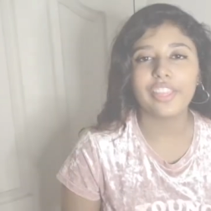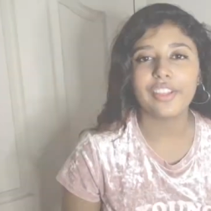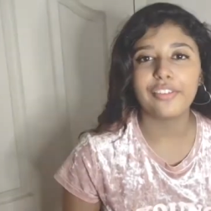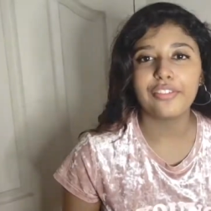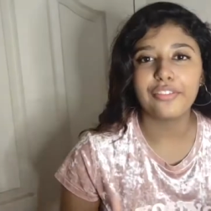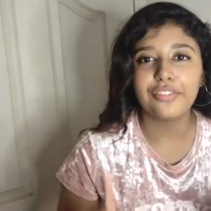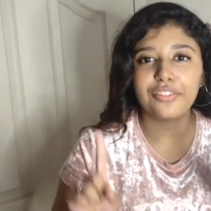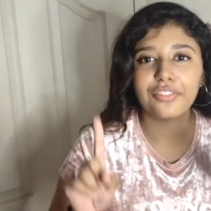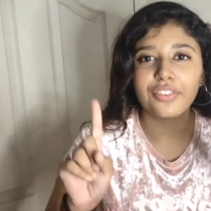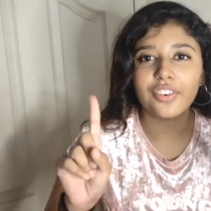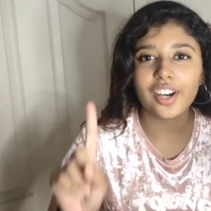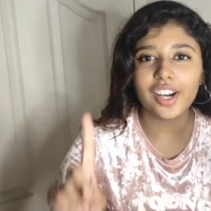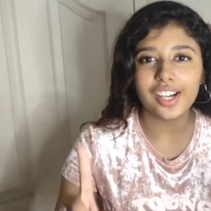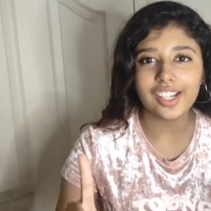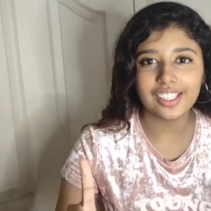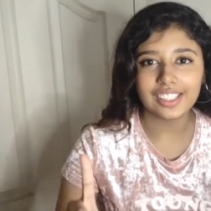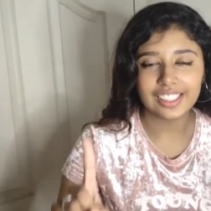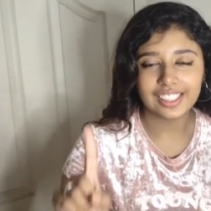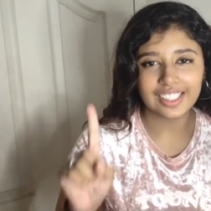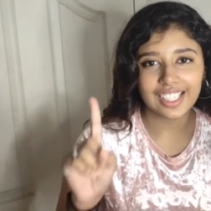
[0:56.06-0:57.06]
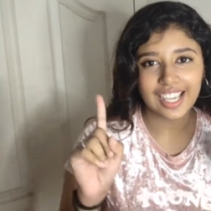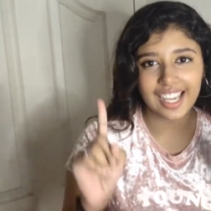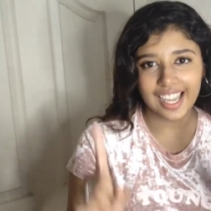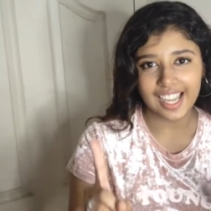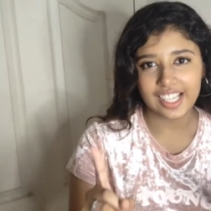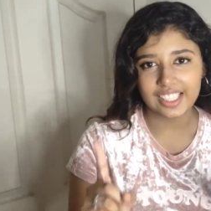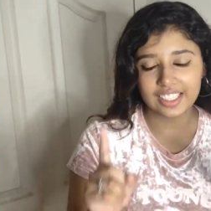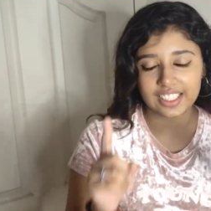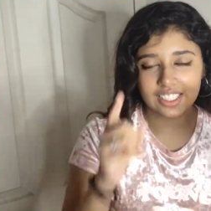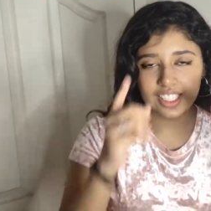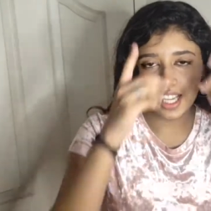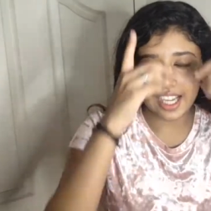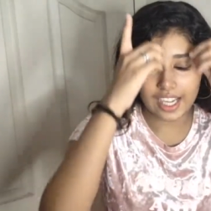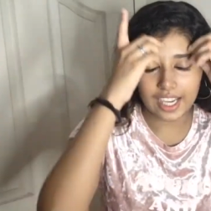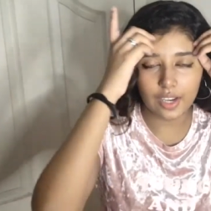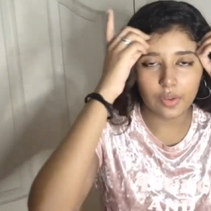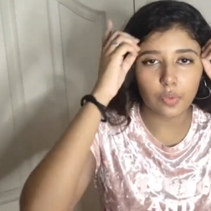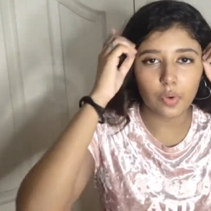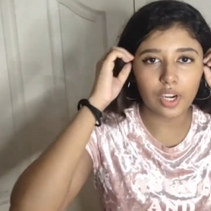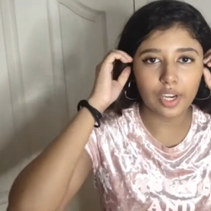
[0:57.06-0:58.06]
the first
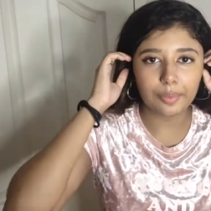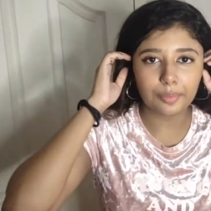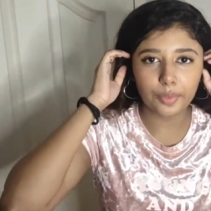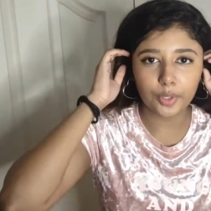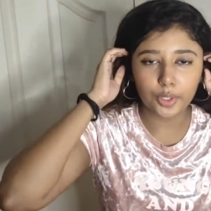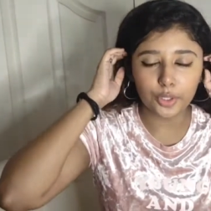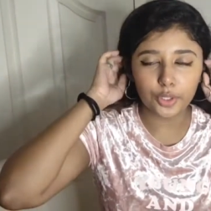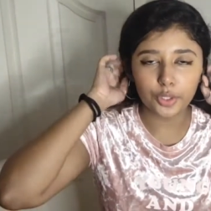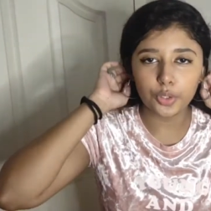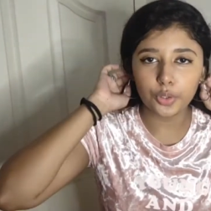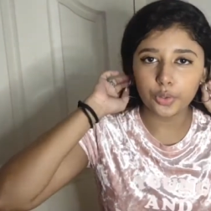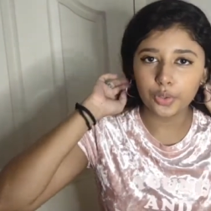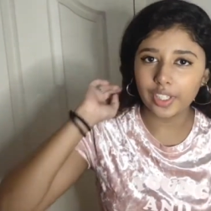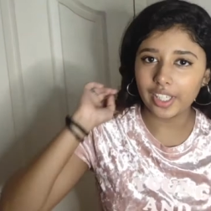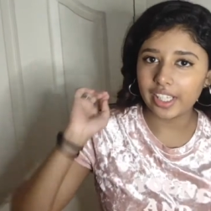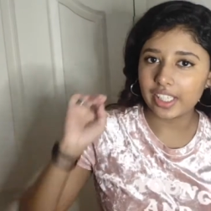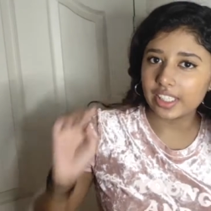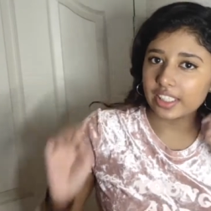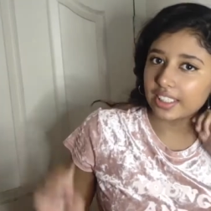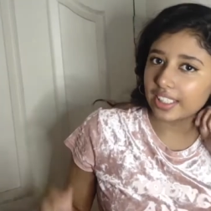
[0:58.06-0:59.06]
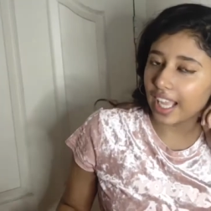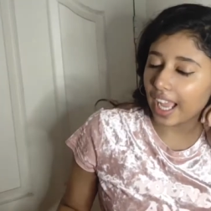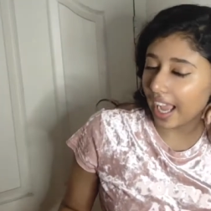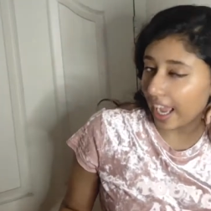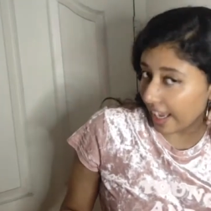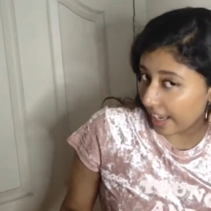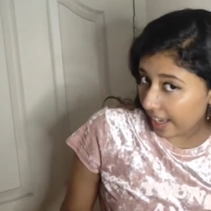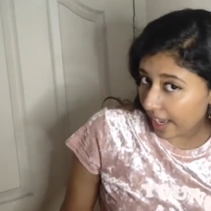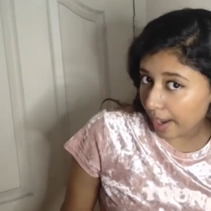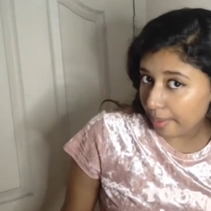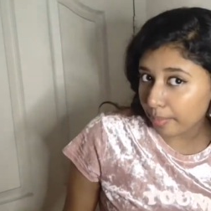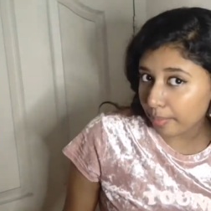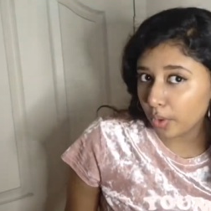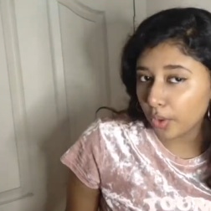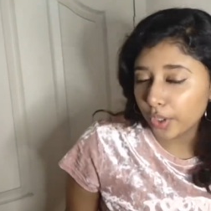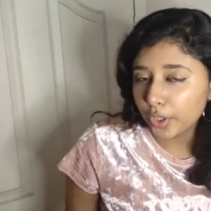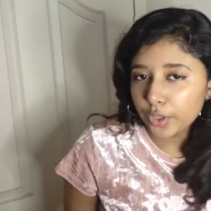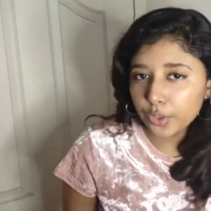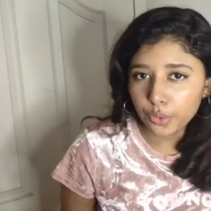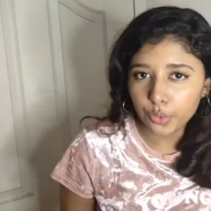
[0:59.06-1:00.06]
hairstyle, what I'm going to do is I am
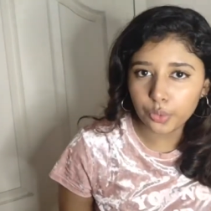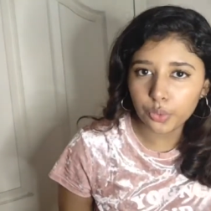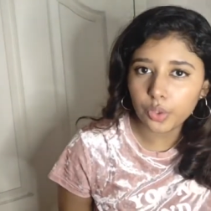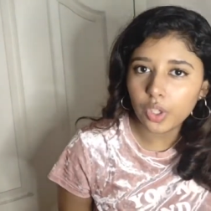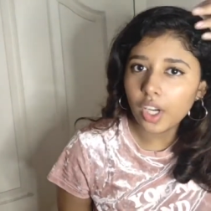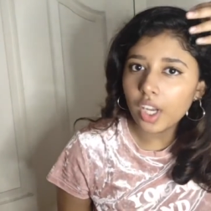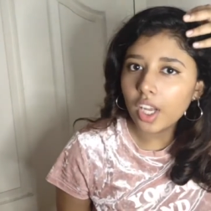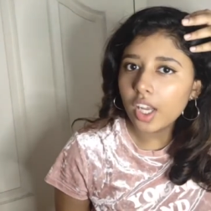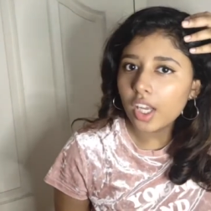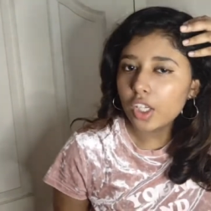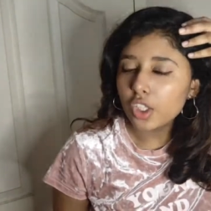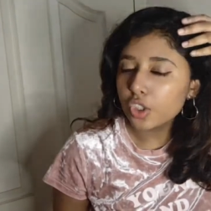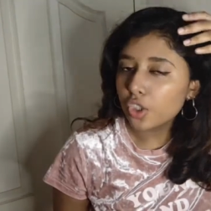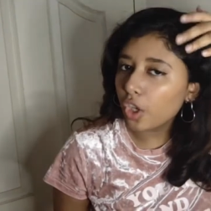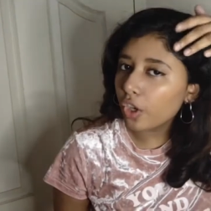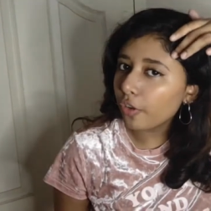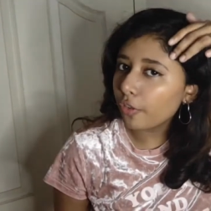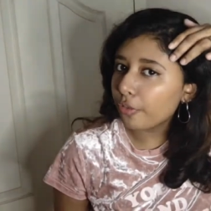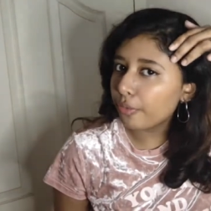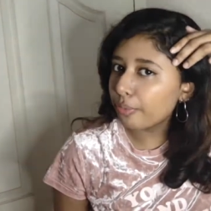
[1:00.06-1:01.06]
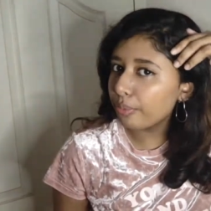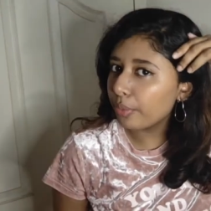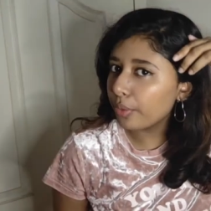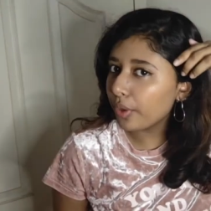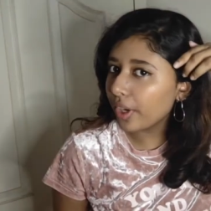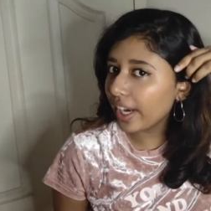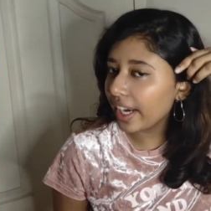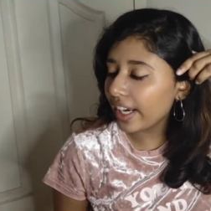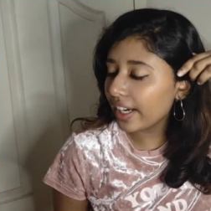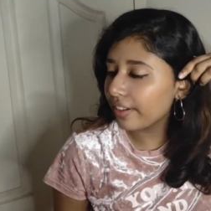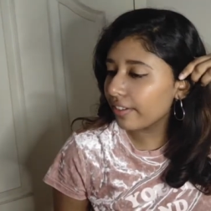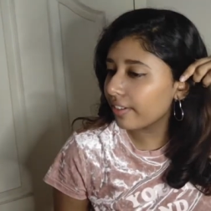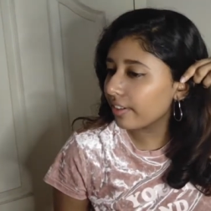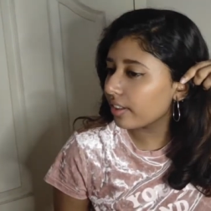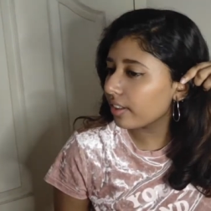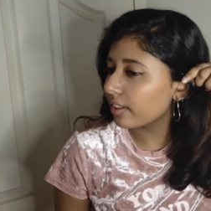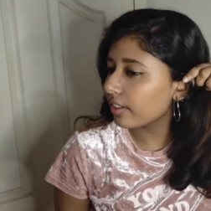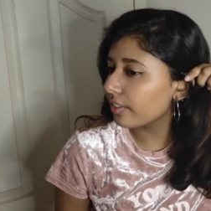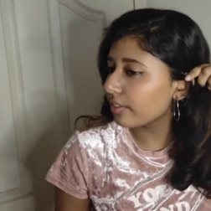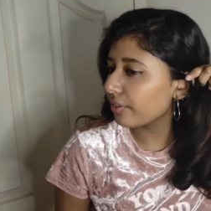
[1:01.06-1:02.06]
going to sort of braid
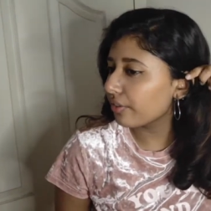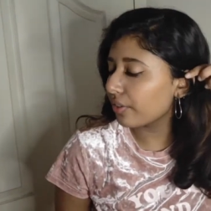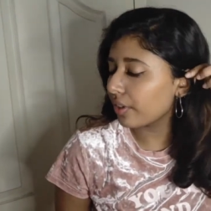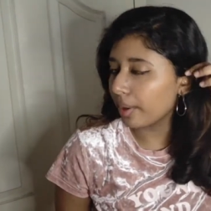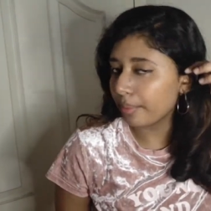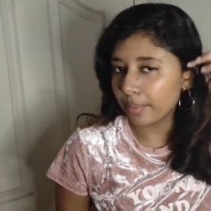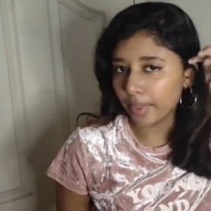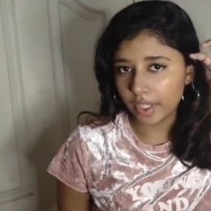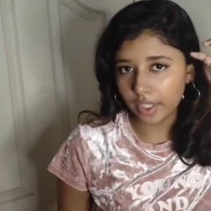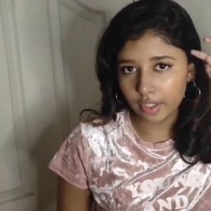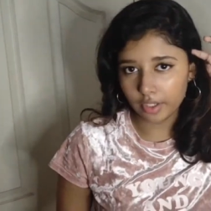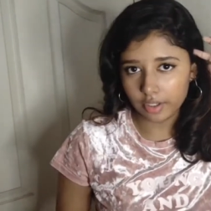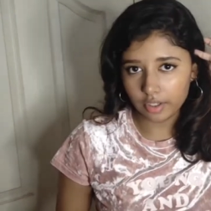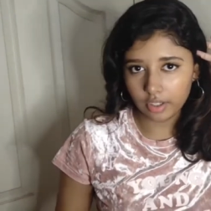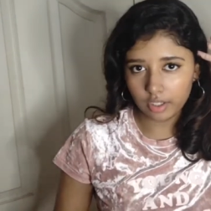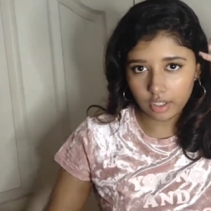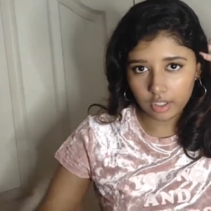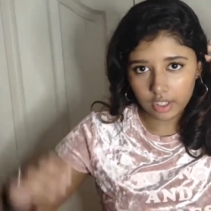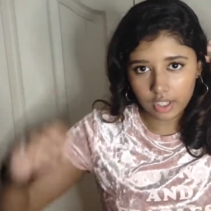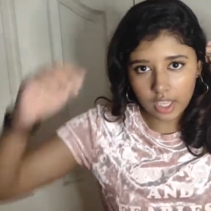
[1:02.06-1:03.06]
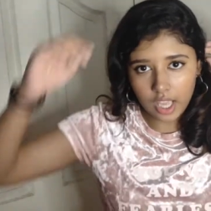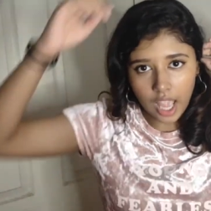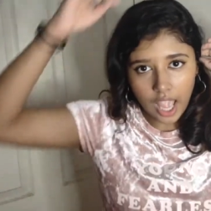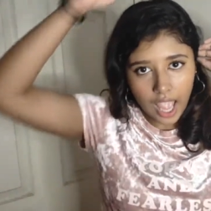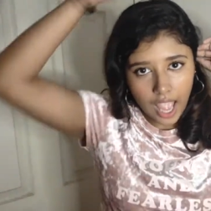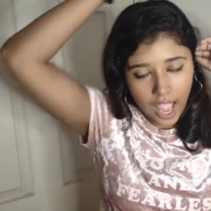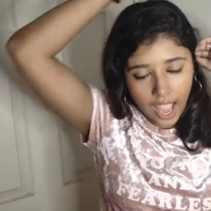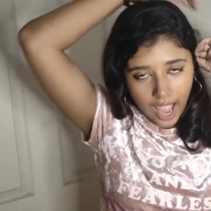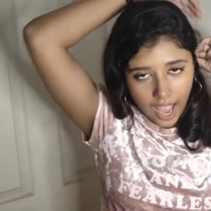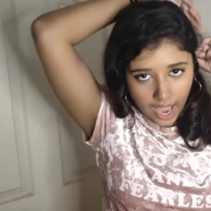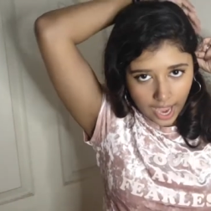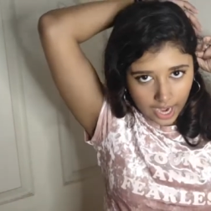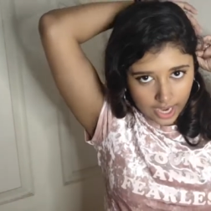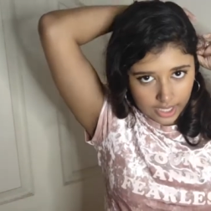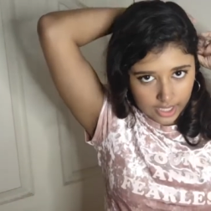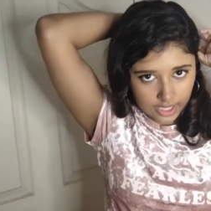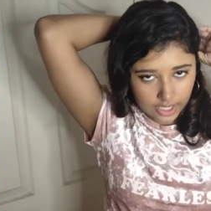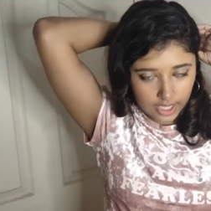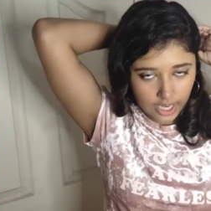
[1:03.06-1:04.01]
from here and